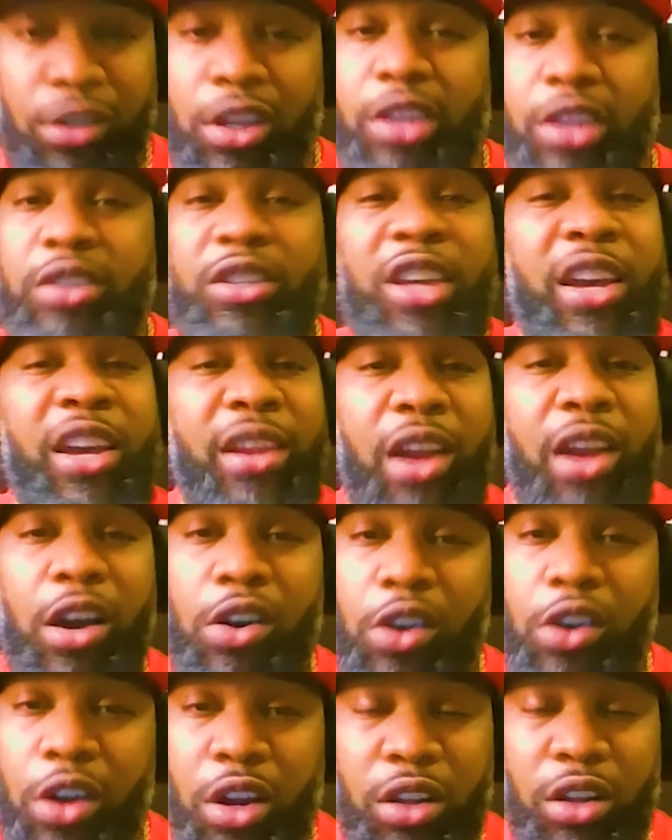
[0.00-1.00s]
He's getting
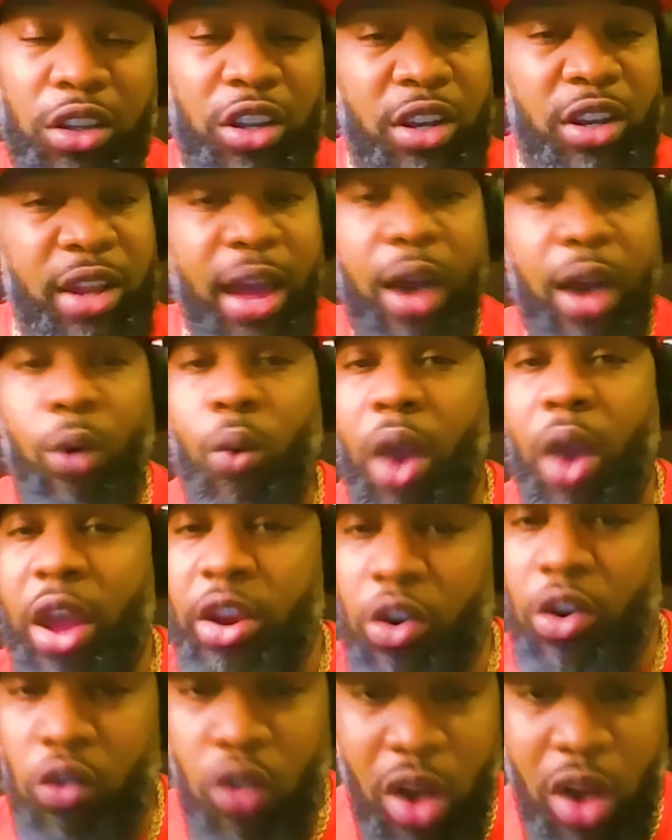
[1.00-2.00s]
out early, not
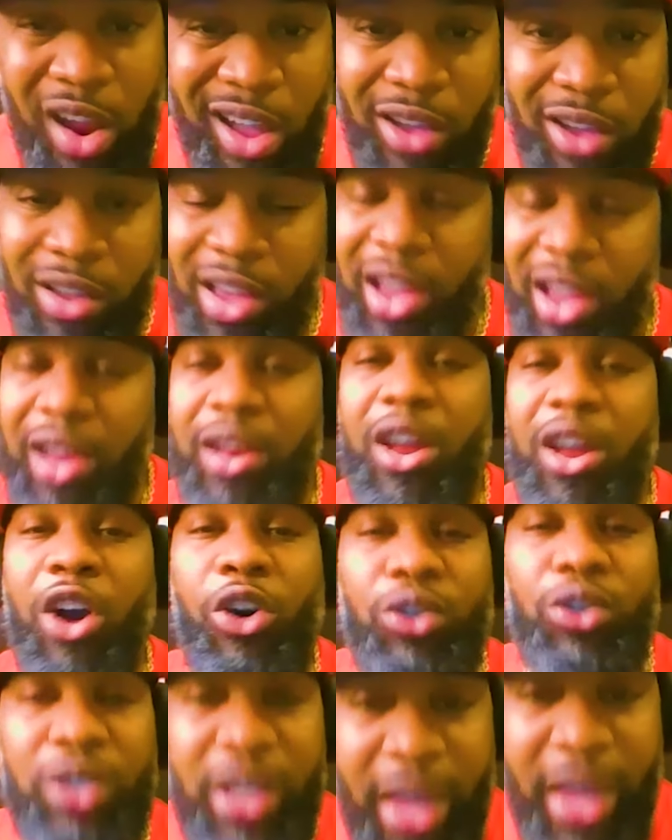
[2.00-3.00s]
waiting around. He
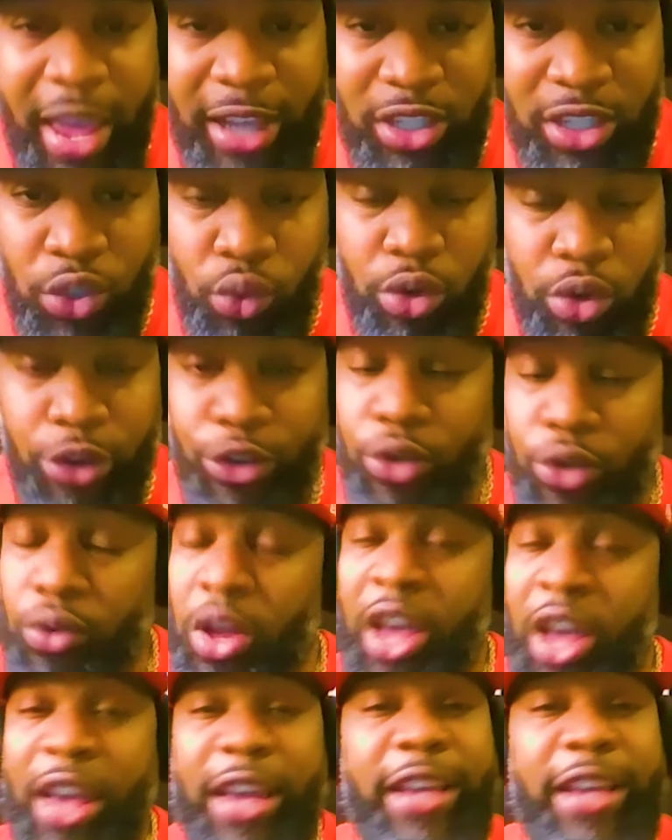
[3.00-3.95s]
knows he has to recruit.